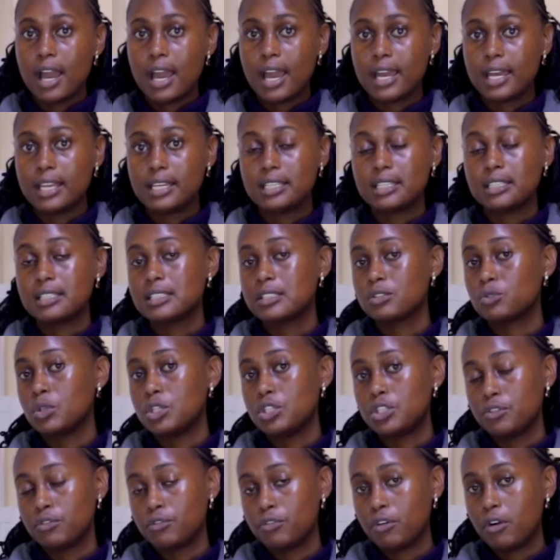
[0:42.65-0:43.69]
and it's
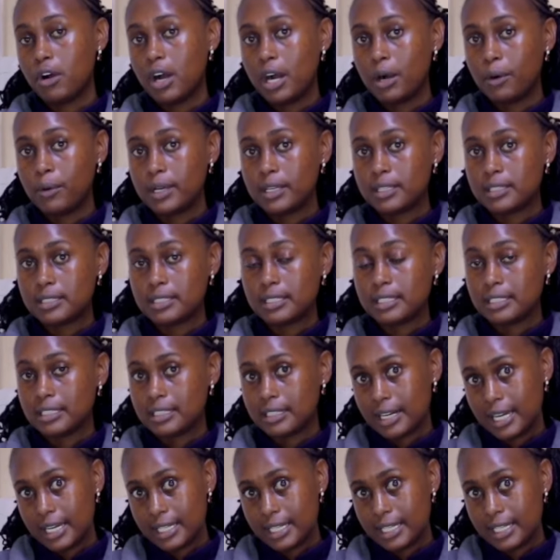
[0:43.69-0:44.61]
24 hours in